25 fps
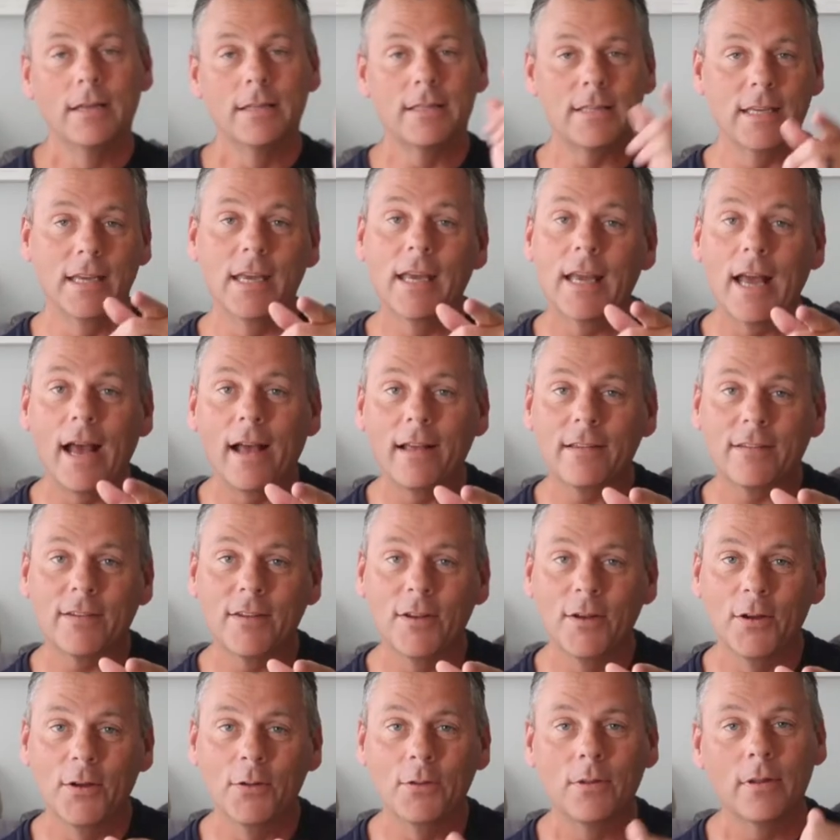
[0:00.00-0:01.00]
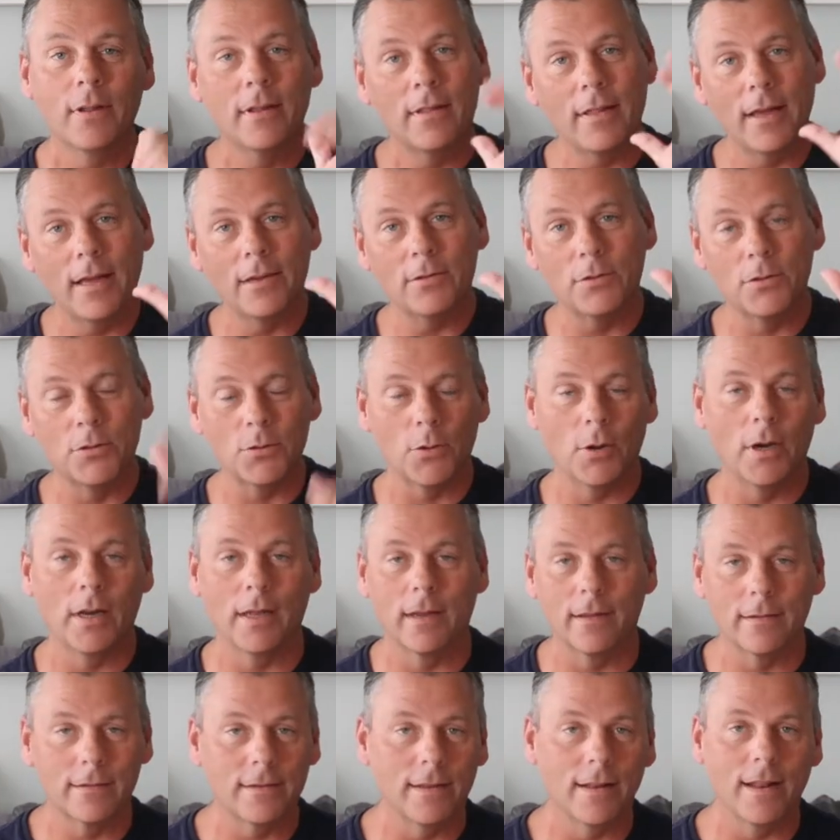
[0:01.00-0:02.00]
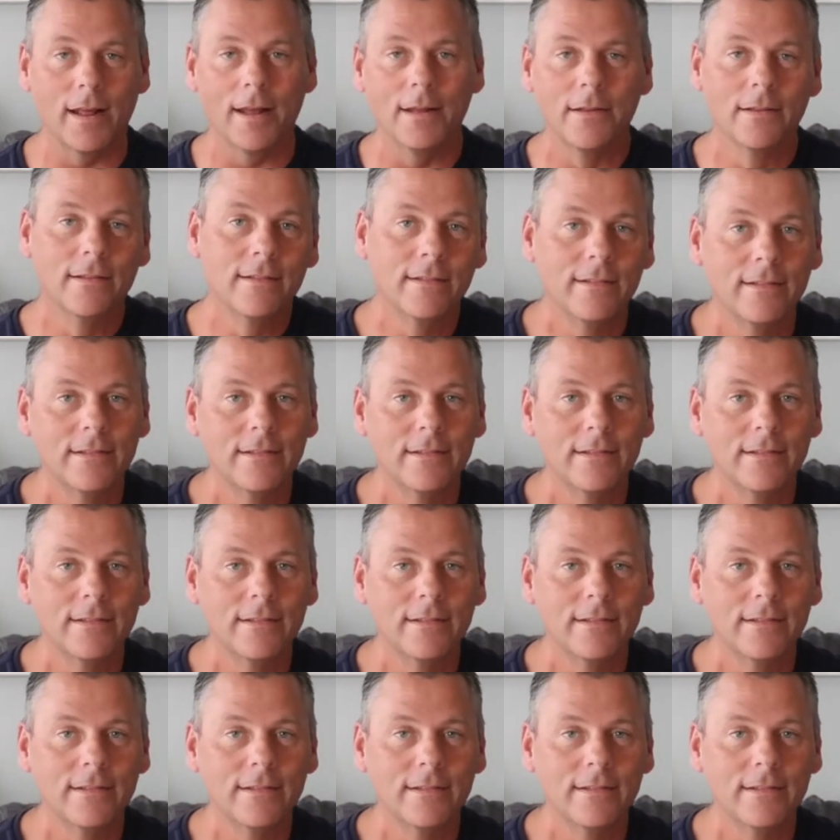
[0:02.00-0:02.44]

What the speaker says: See you guys soon. Thanks for joining us today.